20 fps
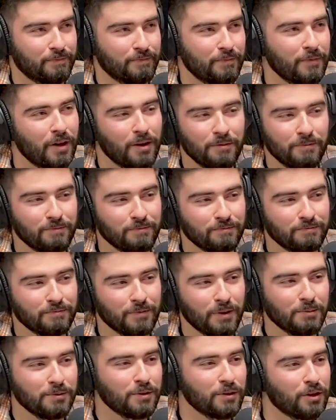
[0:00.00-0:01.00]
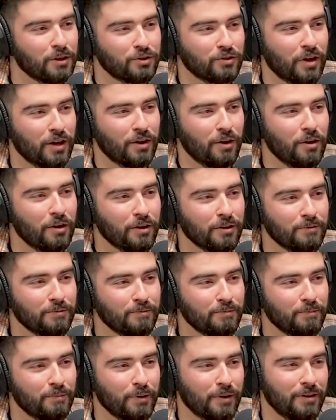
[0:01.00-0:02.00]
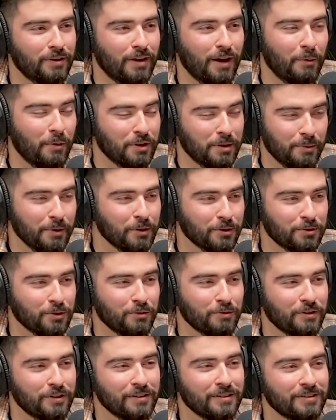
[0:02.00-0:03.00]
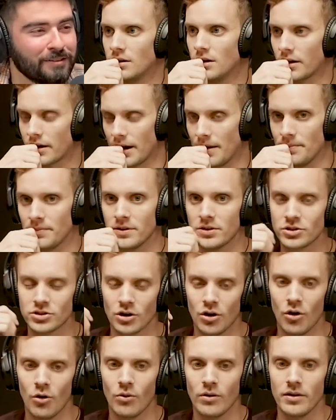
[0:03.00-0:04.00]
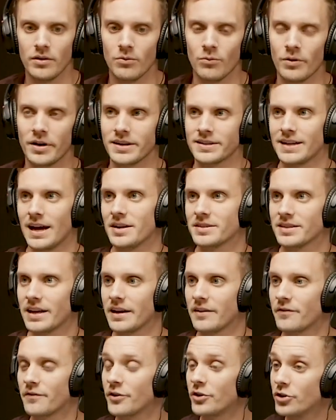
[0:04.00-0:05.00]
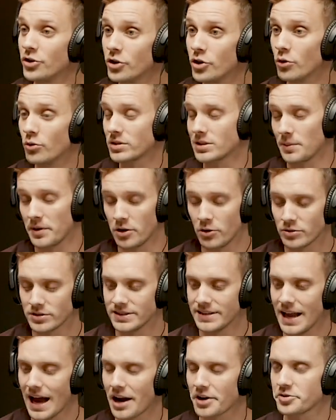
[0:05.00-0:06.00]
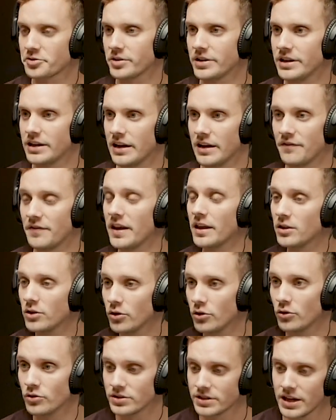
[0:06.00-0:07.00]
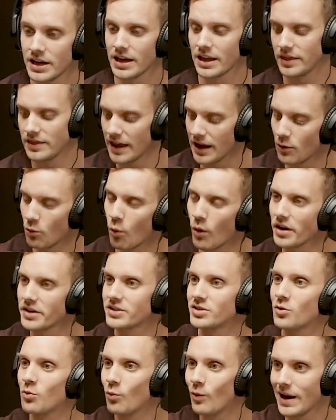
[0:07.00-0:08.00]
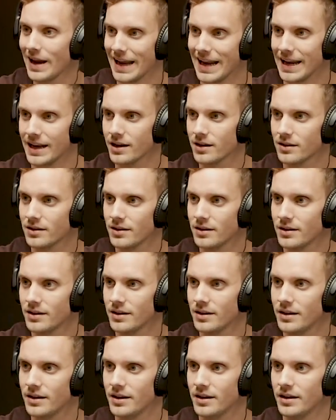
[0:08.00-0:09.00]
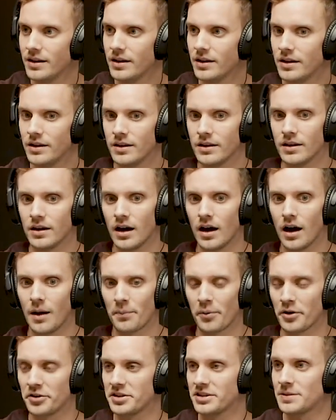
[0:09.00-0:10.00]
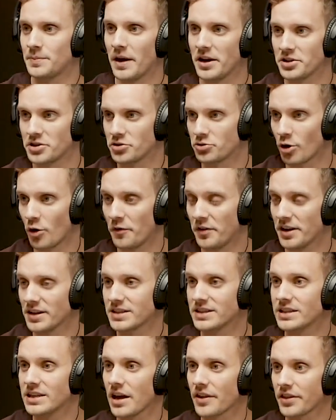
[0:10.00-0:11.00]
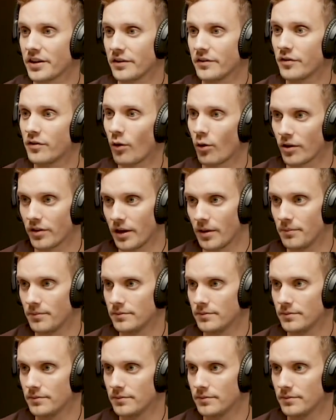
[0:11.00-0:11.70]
No, I'm still gonna try hard, but I want the bigger trophy. Okay. So what it sounds like for you, somebody who's naturally, if they lose, they want to win, a participation trophy does nothing for them.